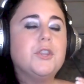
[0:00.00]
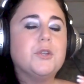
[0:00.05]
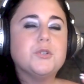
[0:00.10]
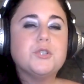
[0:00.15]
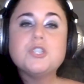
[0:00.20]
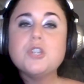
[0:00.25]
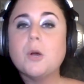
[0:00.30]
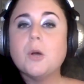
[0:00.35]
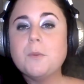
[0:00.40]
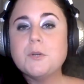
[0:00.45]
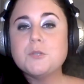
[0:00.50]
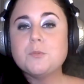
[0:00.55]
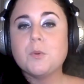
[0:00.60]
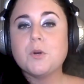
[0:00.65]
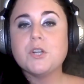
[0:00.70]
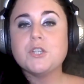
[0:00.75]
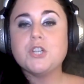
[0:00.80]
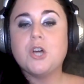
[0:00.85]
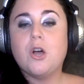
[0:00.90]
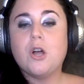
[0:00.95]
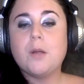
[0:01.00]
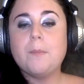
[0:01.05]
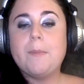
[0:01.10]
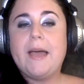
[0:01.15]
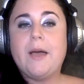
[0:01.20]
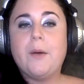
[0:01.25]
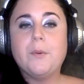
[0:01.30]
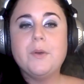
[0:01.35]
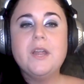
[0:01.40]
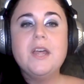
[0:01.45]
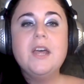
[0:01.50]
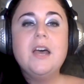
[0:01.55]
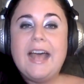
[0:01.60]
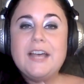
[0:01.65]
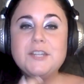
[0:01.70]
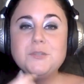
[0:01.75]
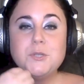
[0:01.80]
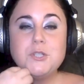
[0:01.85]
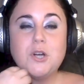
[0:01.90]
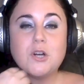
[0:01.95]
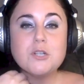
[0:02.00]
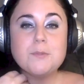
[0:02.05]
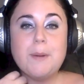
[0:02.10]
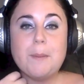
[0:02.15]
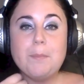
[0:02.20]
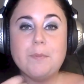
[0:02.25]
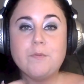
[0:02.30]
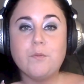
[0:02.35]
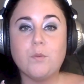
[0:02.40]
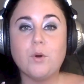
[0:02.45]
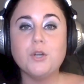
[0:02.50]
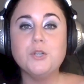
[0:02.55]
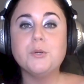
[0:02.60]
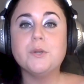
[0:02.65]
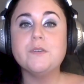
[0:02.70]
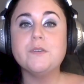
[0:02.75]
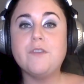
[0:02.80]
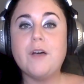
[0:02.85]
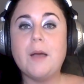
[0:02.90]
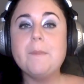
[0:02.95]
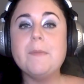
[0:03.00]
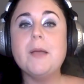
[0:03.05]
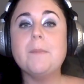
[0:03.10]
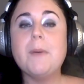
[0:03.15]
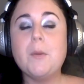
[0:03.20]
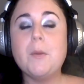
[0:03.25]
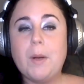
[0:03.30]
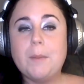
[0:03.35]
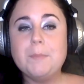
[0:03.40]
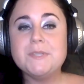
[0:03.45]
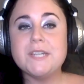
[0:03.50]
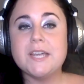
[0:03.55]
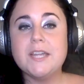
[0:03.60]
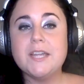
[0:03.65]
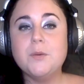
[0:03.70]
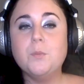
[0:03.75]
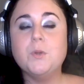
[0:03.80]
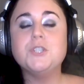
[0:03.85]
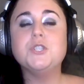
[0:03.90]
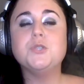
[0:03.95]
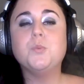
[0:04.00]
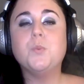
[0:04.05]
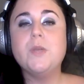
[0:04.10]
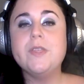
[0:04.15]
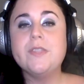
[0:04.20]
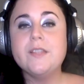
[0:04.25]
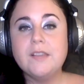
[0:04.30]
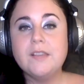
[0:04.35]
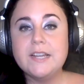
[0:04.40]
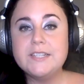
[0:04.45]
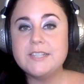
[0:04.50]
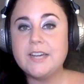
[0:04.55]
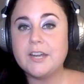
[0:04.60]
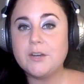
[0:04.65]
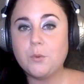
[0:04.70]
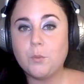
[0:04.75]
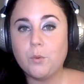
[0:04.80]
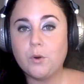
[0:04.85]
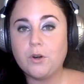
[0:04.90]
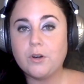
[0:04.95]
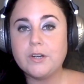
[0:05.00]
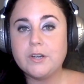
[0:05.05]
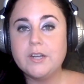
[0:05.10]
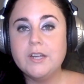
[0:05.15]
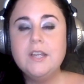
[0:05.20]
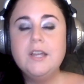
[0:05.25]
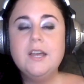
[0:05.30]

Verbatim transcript: There's so much more to talk about. As we talked about before, you can find me on my website, which is wethelight.org.